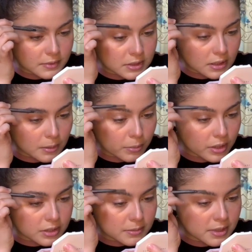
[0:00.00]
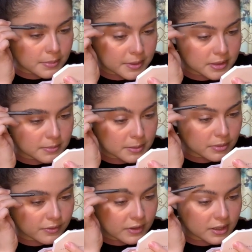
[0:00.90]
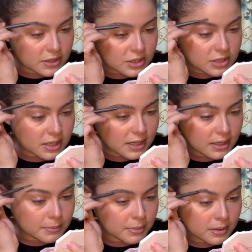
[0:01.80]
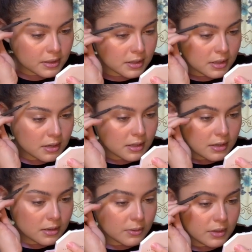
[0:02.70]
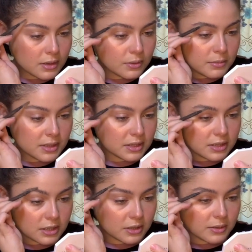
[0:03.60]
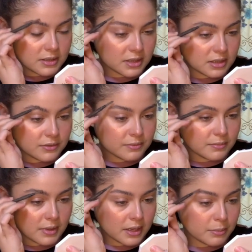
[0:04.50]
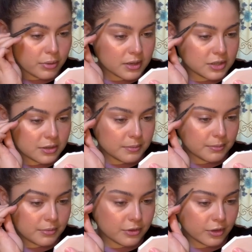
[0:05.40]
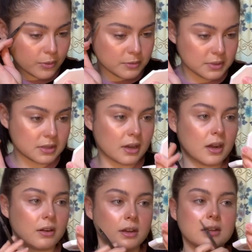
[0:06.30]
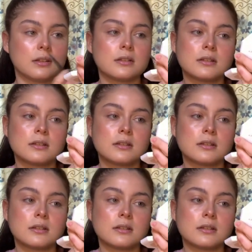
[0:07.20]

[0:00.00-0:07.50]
Just gonna brush them up into my preferred shape. What I normally do is I just like brush them through with mascara.